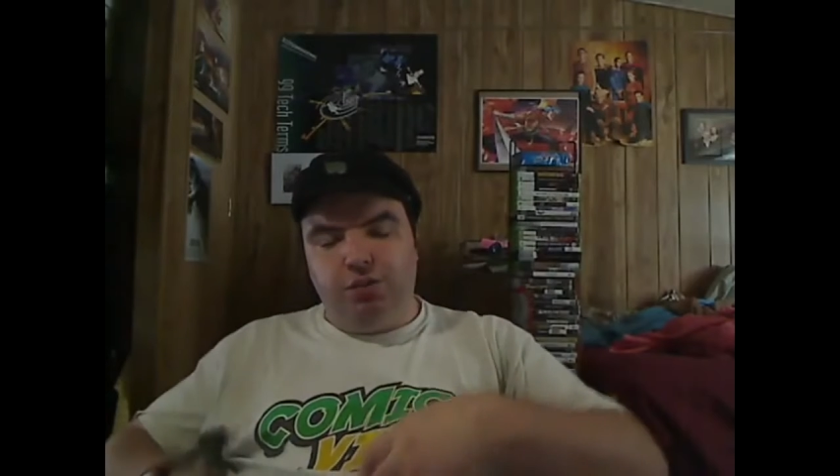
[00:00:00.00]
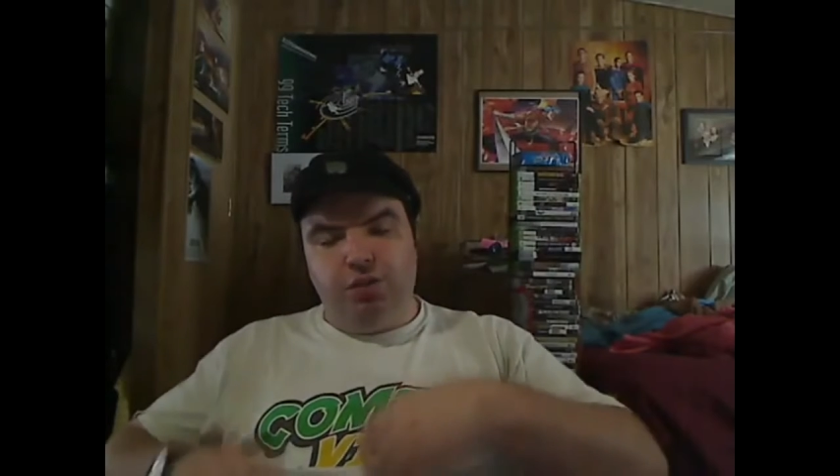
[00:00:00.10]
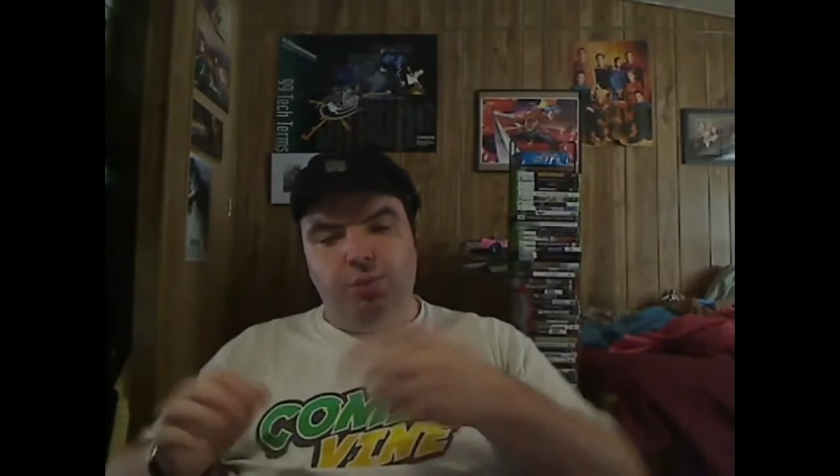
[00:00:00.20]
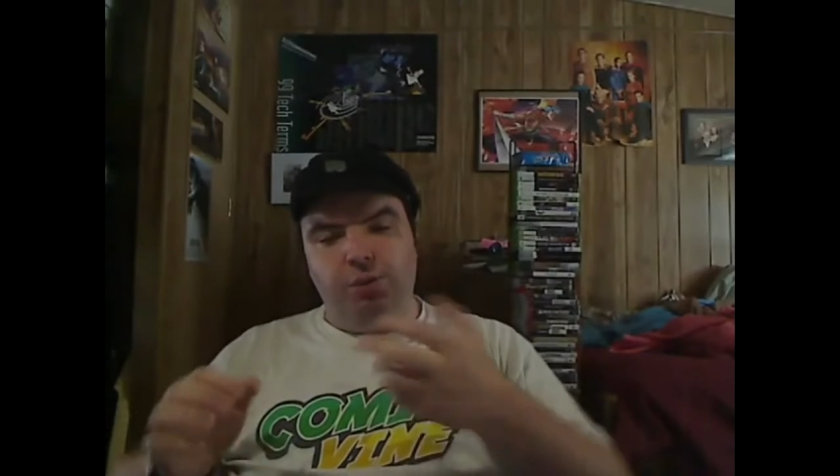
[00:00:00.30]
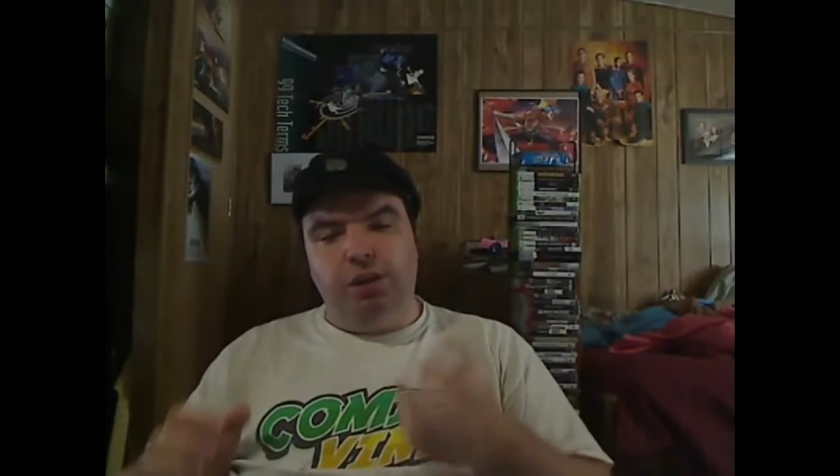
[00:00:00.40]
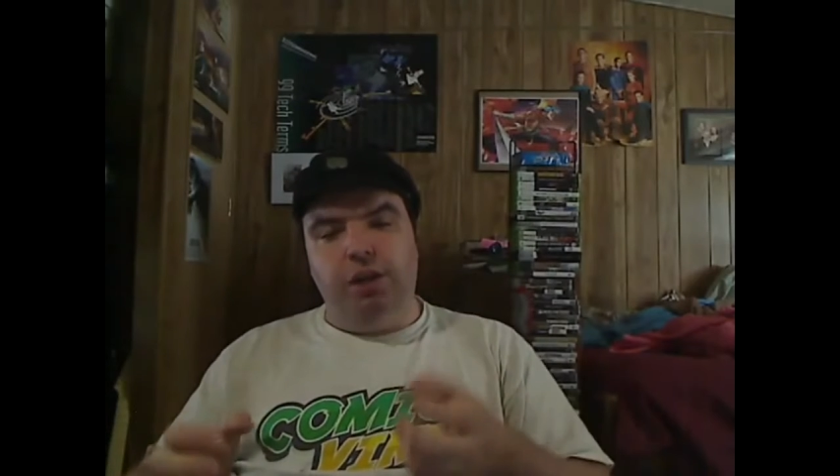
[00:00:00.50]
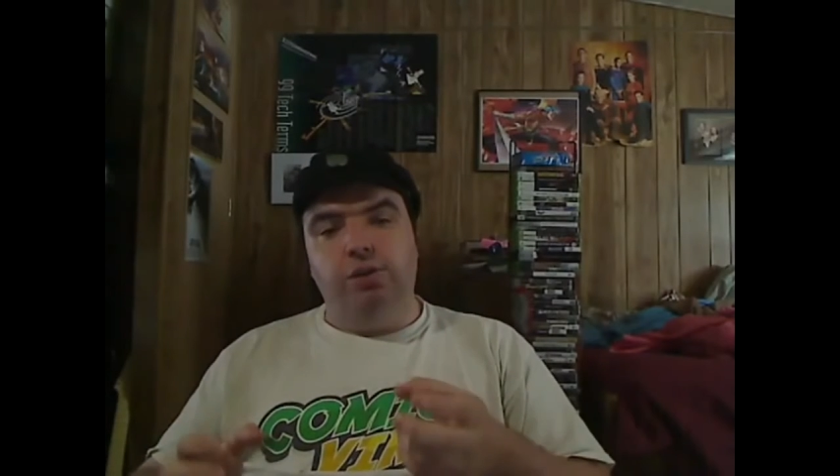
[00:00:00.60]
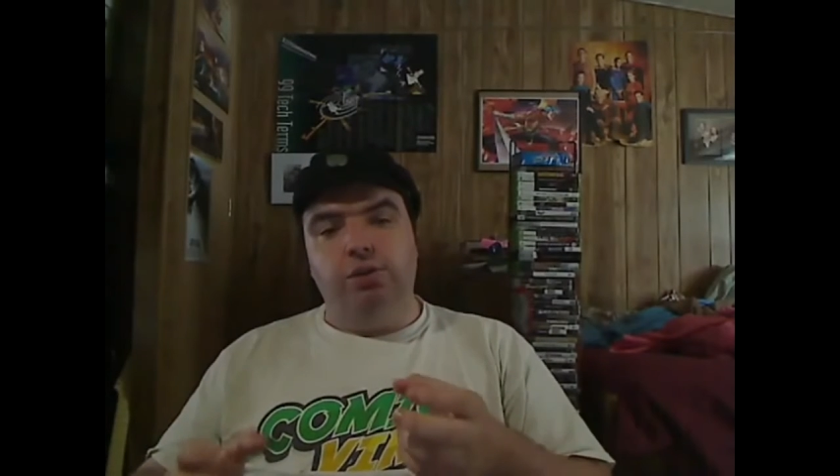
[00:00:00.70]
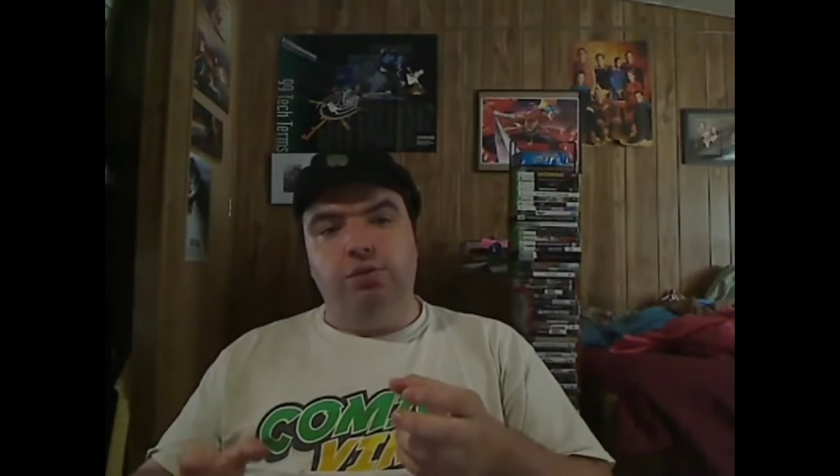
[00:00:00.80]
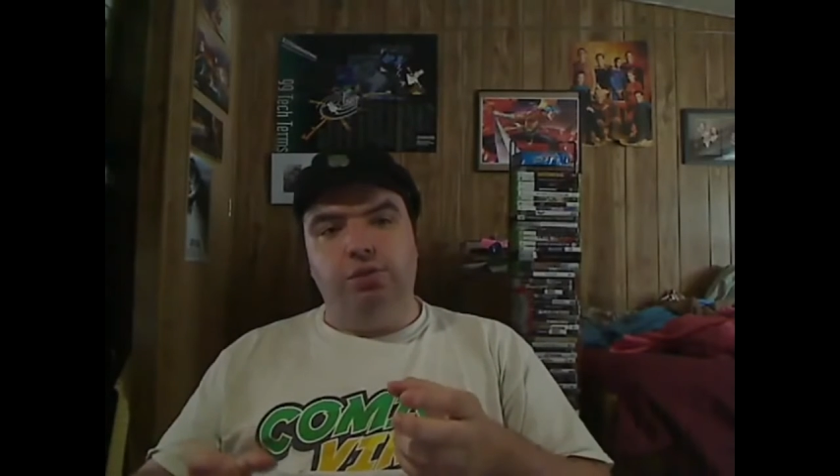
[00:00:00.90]
to develop these
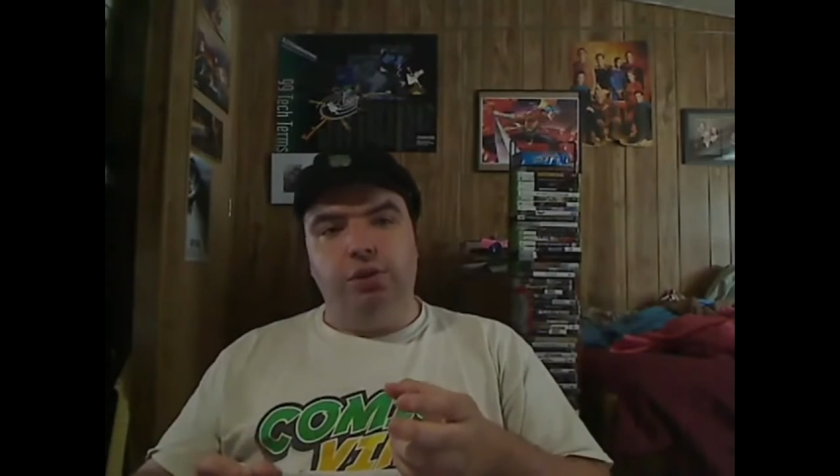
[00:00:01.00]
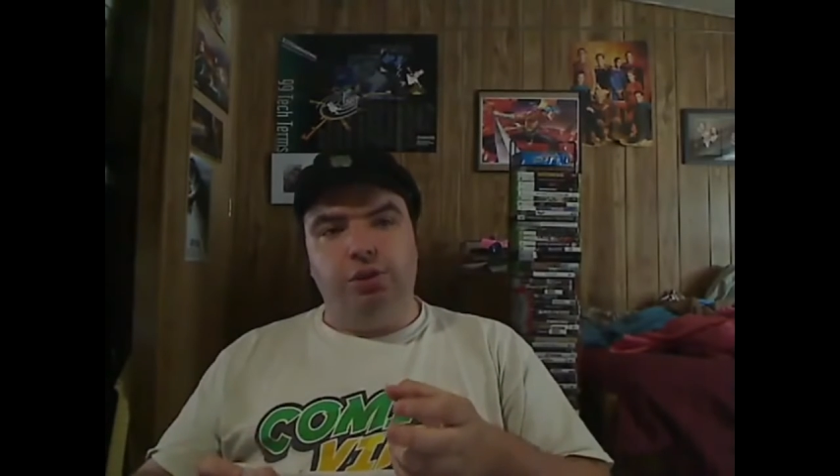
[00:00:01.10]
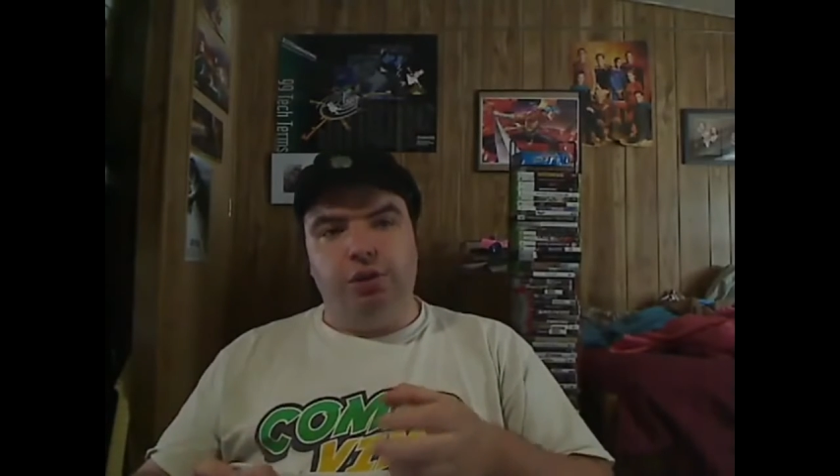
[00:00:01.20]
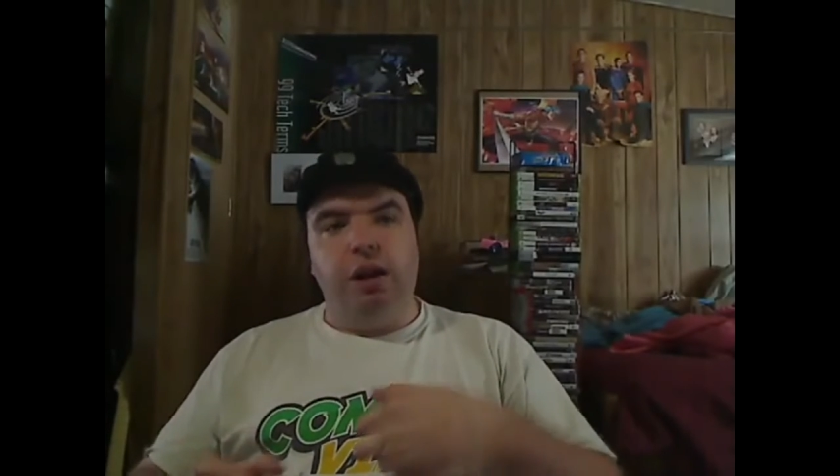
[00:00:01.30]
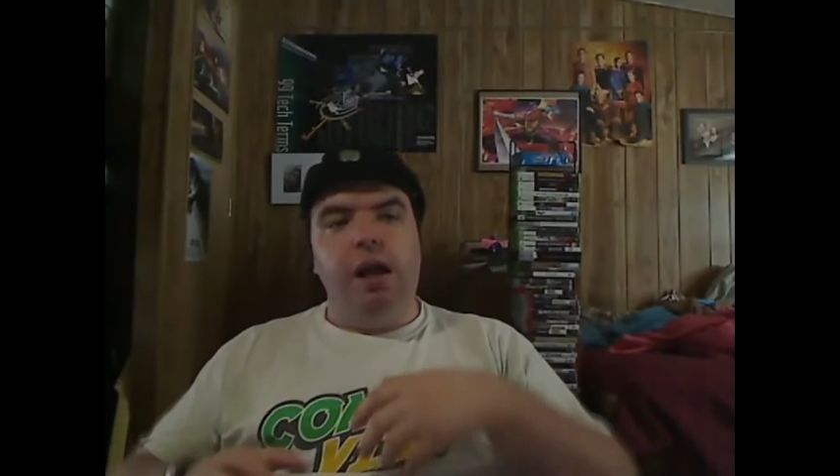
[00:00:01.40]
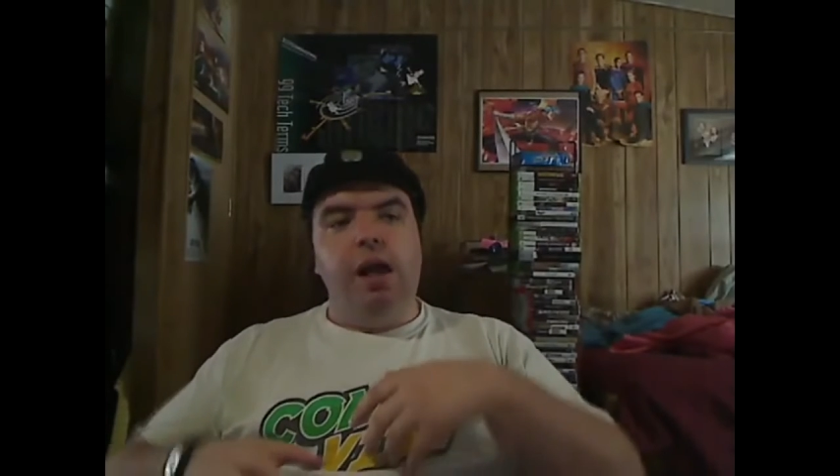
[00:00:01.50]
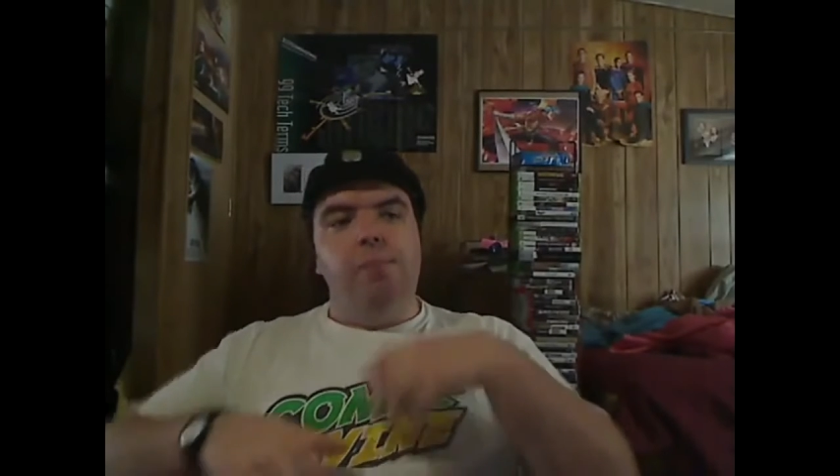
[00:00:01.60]
characters further,